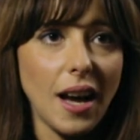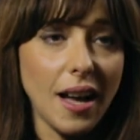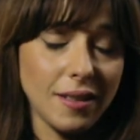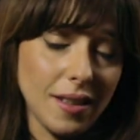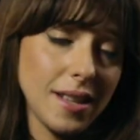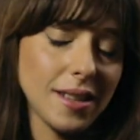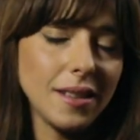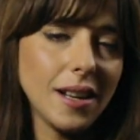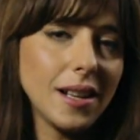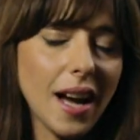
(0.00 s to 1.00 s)
at least
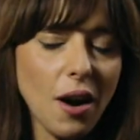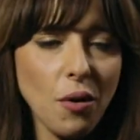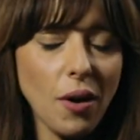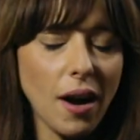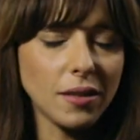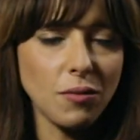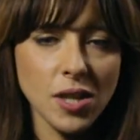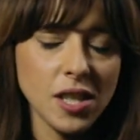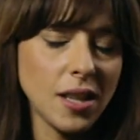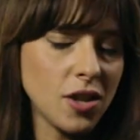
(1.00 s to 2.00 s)
until now,
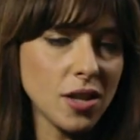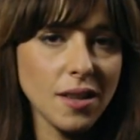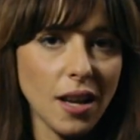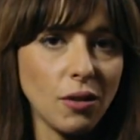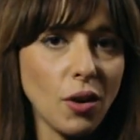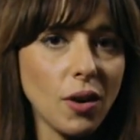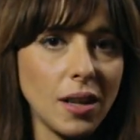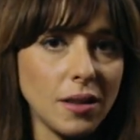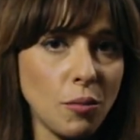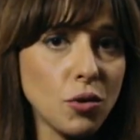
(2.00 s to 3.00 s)
artificial intelligence cannot
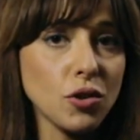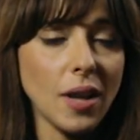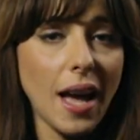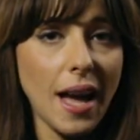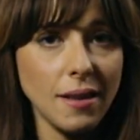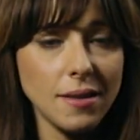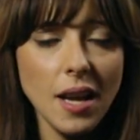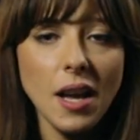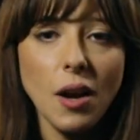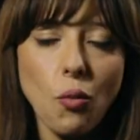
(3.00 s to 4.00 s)
create emotion. And
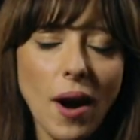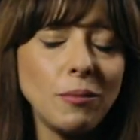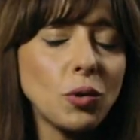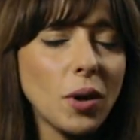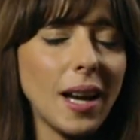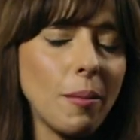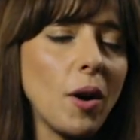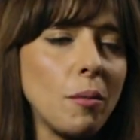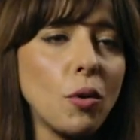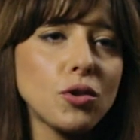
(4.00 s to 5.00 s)
why I'm talking
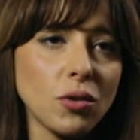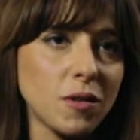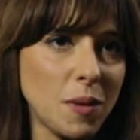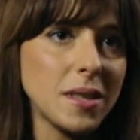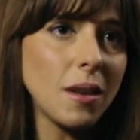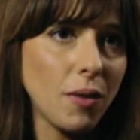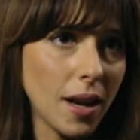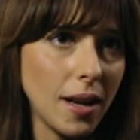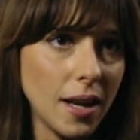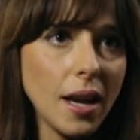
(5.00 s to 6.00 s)
about emotion
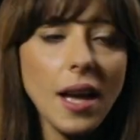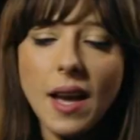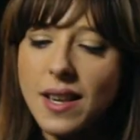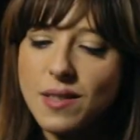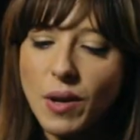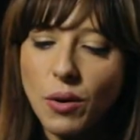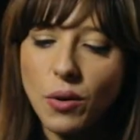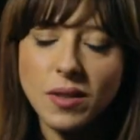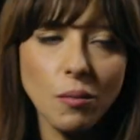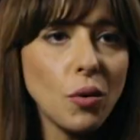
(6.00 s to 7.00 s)
specifically is
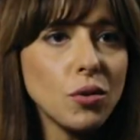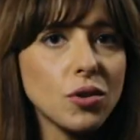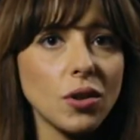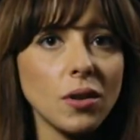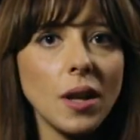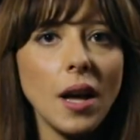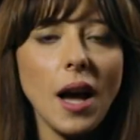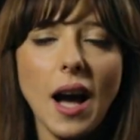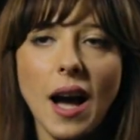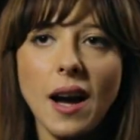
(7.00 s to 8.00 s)
because emotion
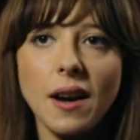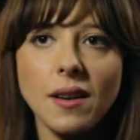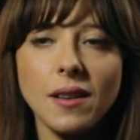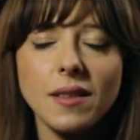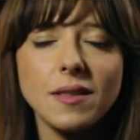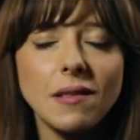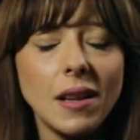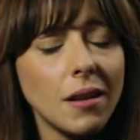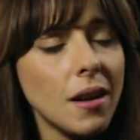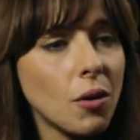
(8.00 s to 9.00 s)
are
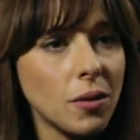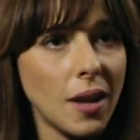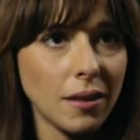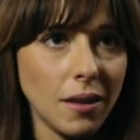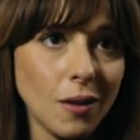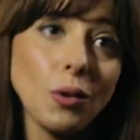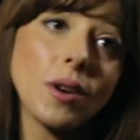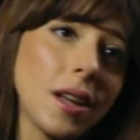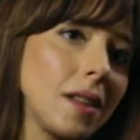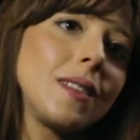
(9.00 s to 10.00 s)
strictly connected to
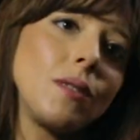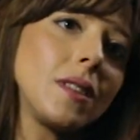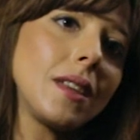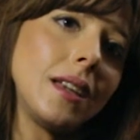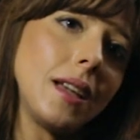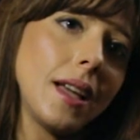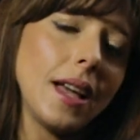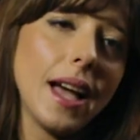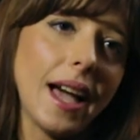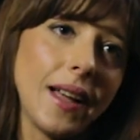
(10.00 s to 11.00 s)
creativity,
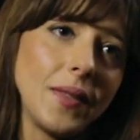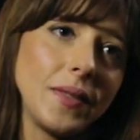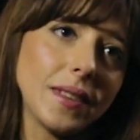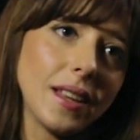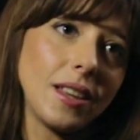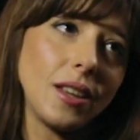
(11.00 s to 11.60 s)
and